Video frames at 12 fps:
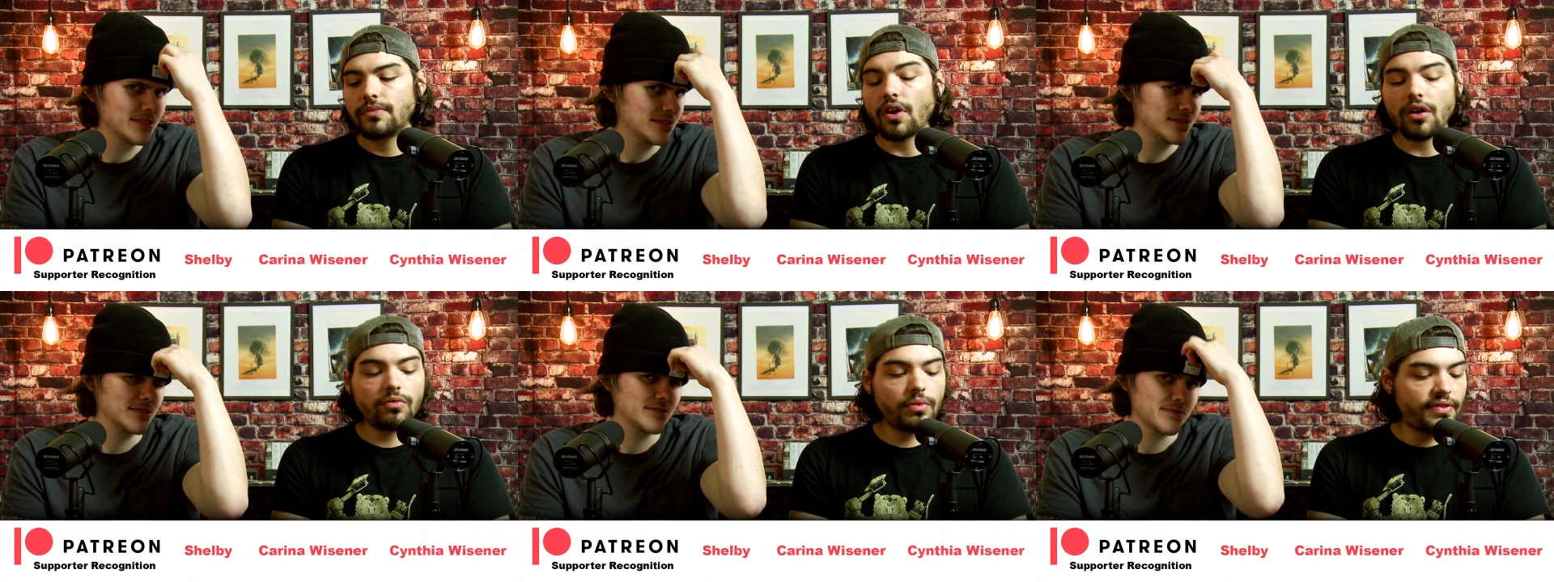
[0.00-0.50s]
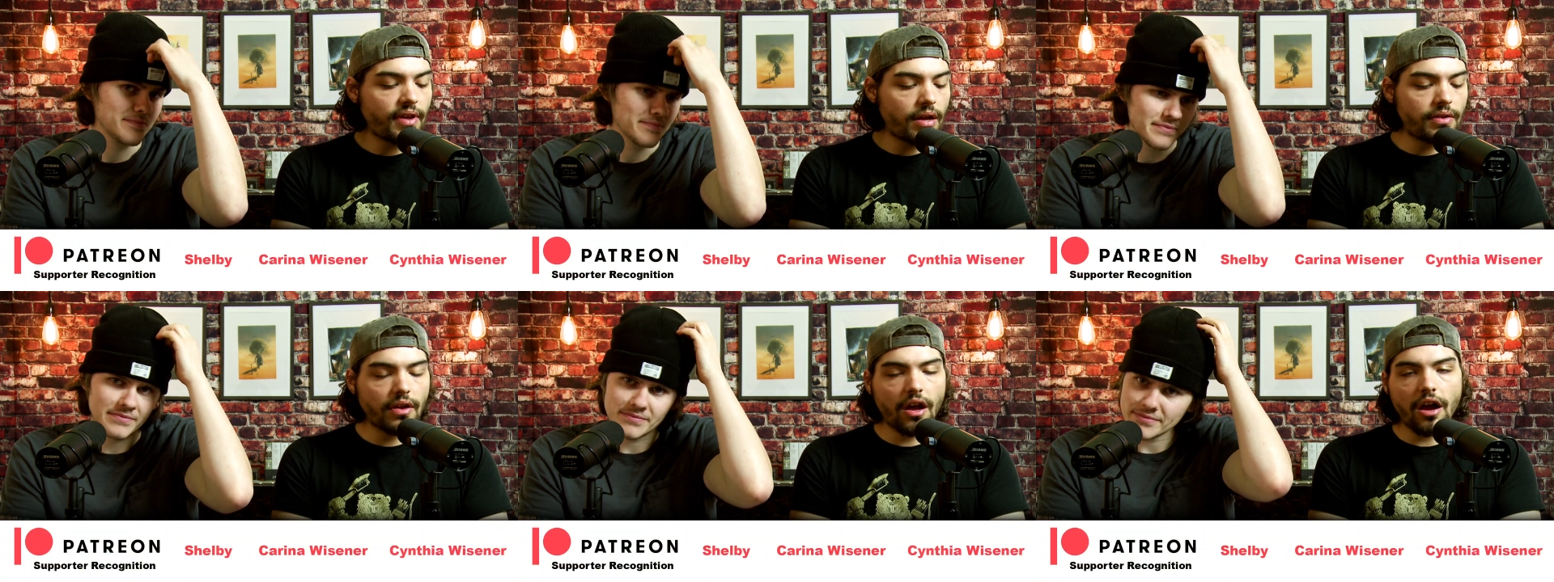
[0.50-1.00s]
Speaker 1: Talk to us down
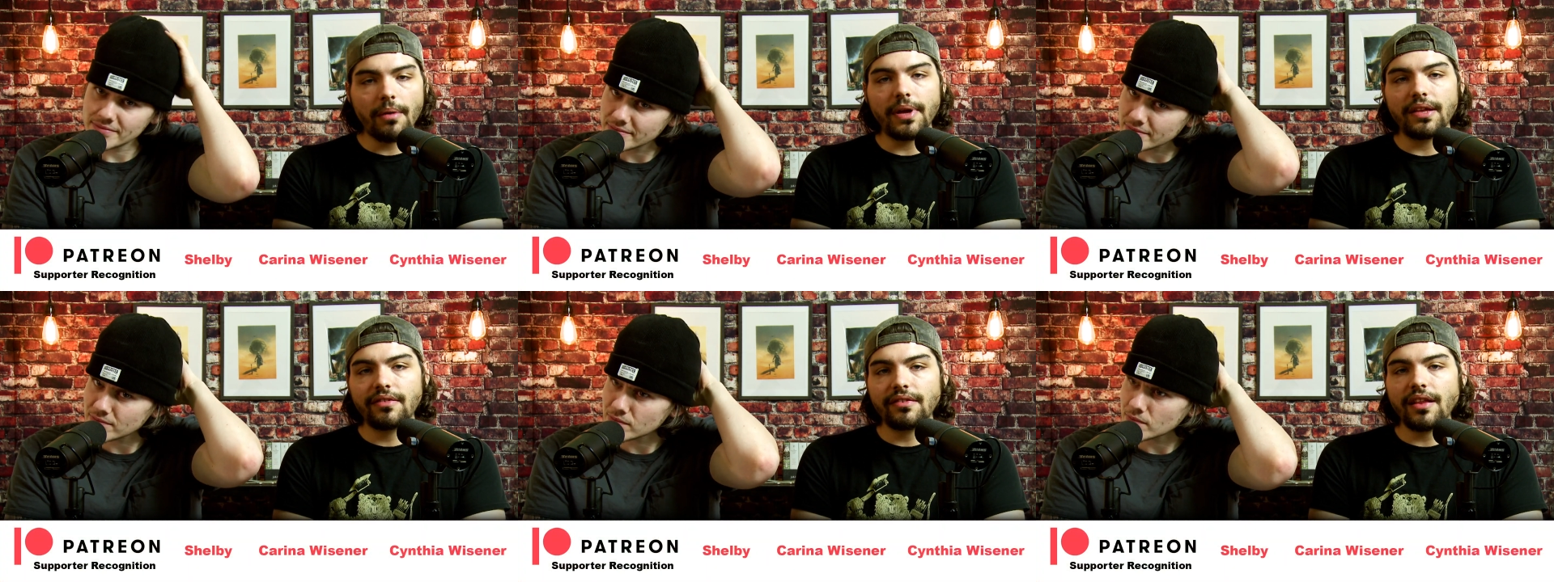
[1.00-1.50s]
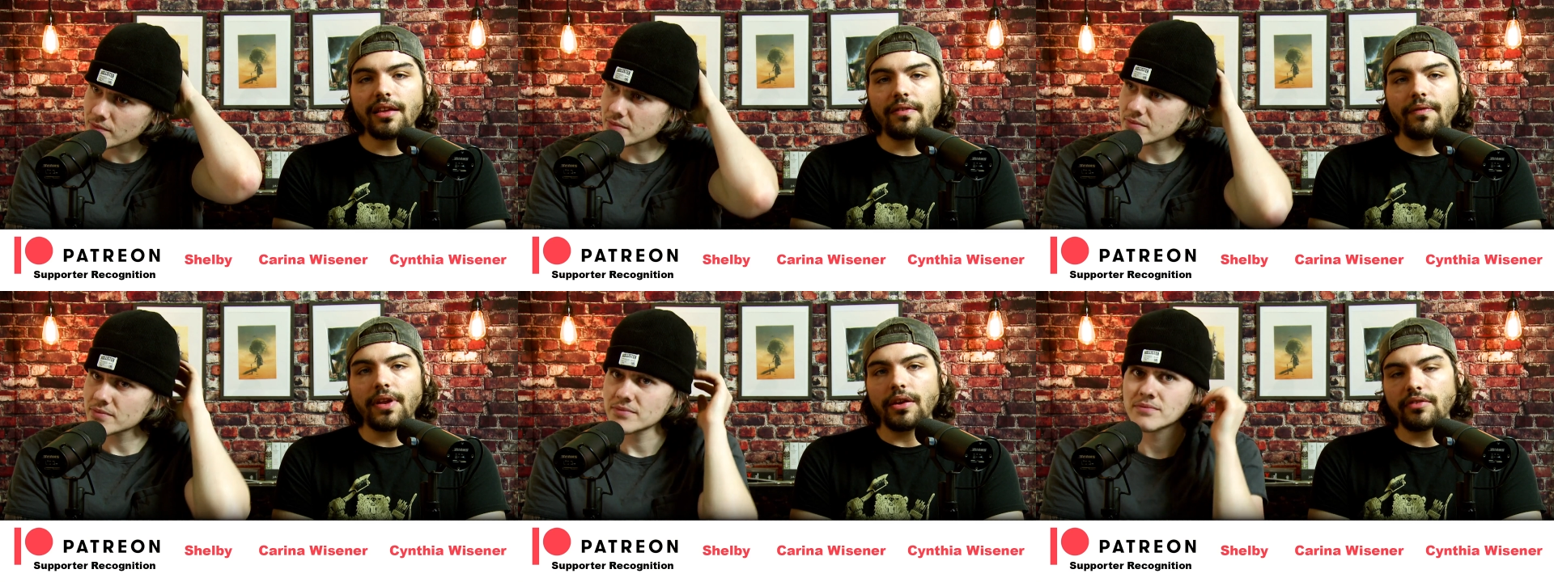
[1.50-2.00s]
in the comments. Like the video.